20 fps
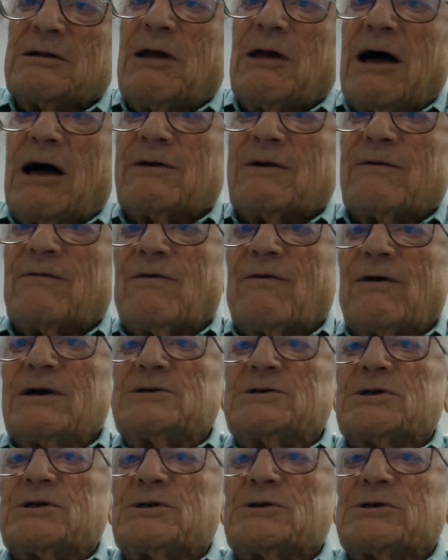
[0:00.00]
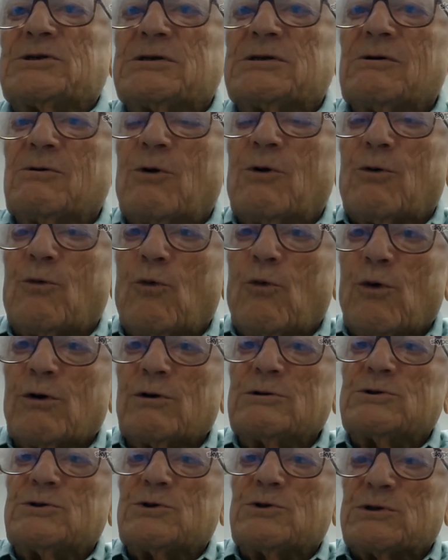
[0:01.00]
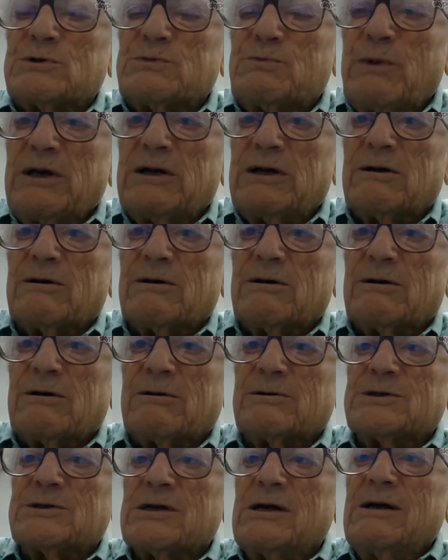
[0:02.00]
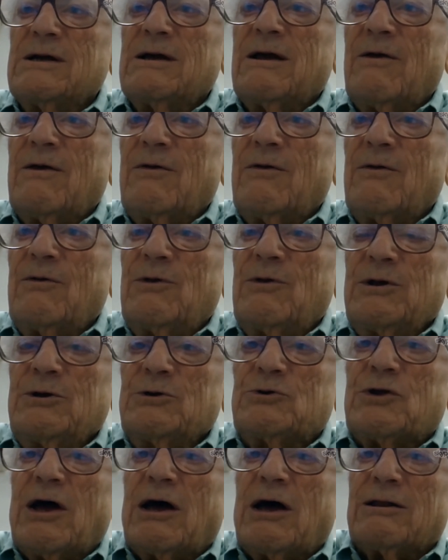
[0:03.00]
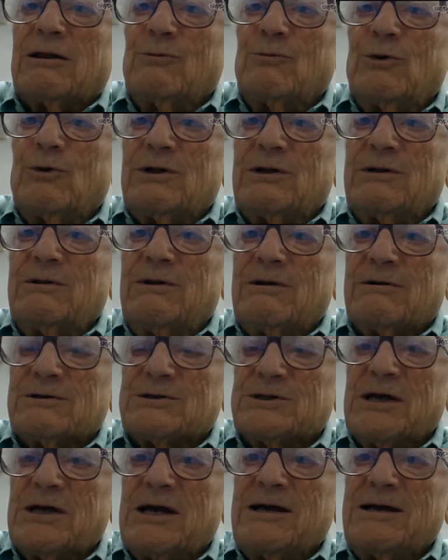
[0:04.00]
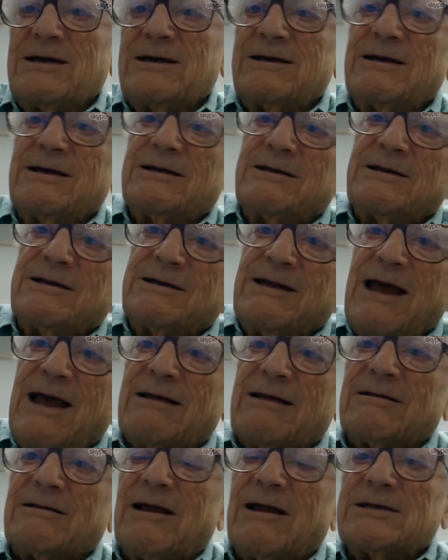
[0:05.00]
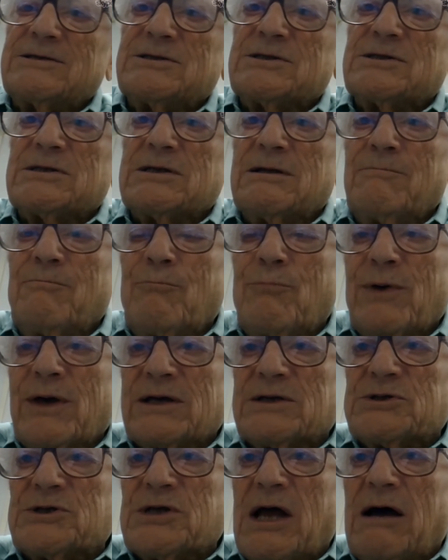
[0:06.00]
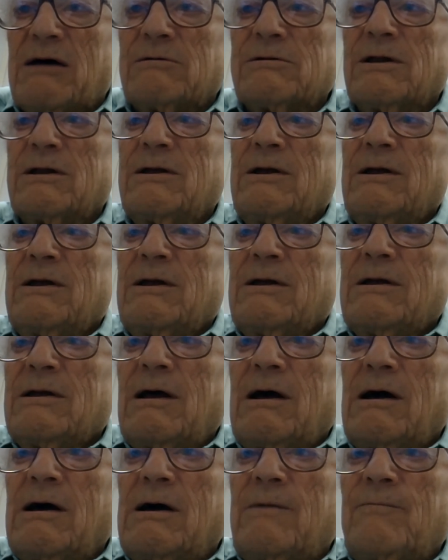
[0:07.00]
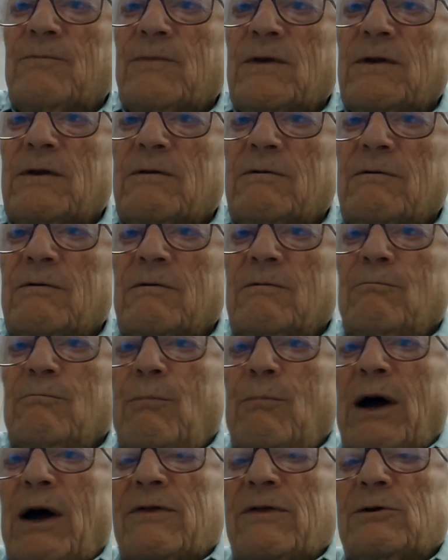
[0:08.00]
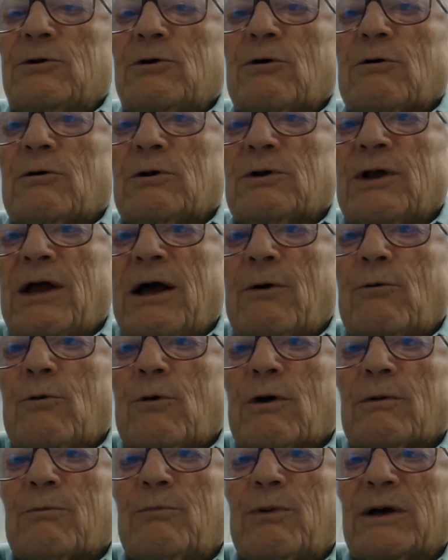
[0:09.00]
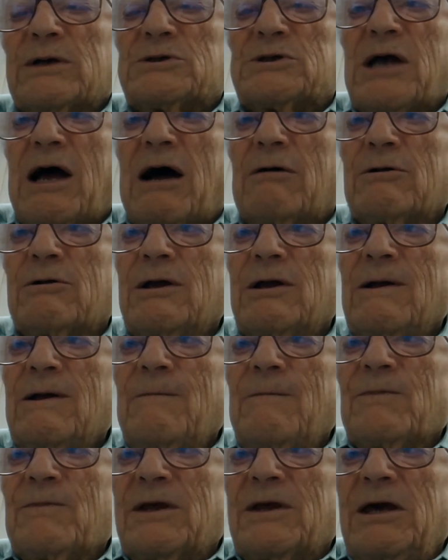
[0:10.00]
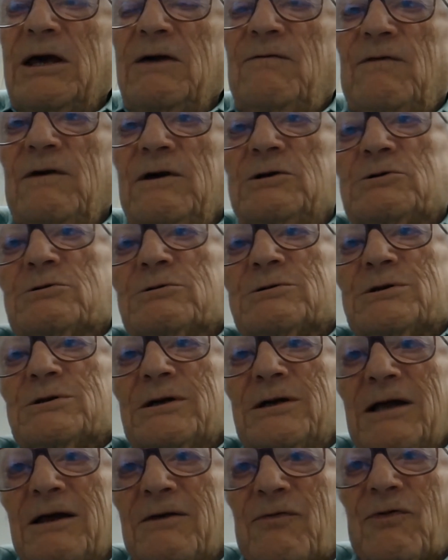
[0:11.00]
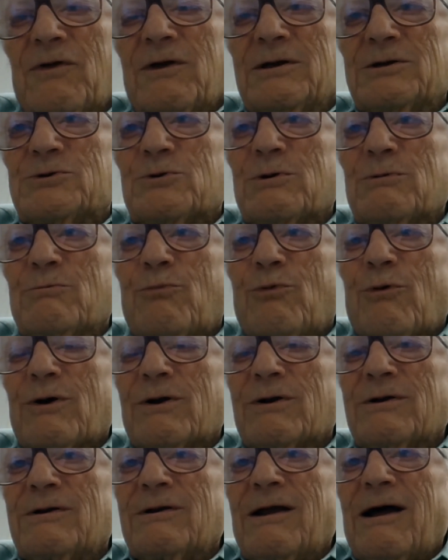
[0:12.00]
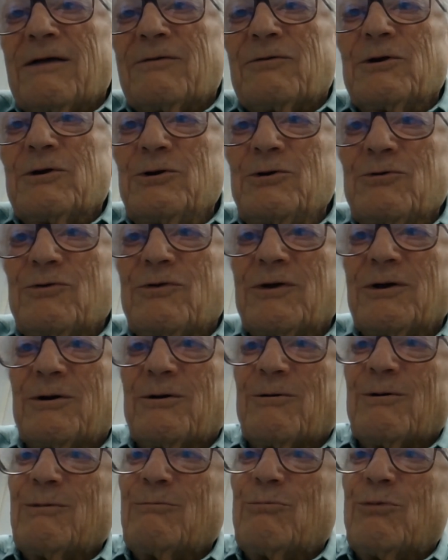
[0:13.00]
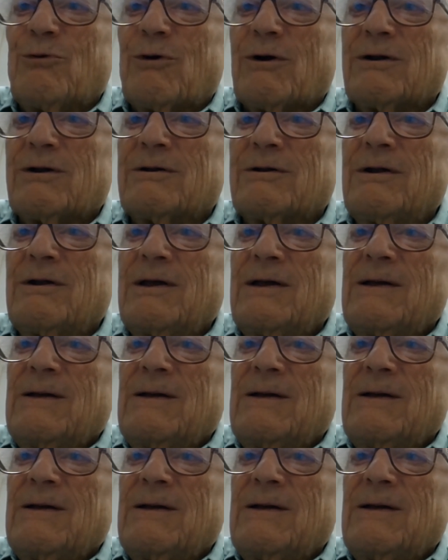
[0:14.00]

a lot of phrases or words or speakers that you tell it what they're saying, and it analyzes it and picks out by the neural network, picks out key features that it thinks are important, not that you think are important.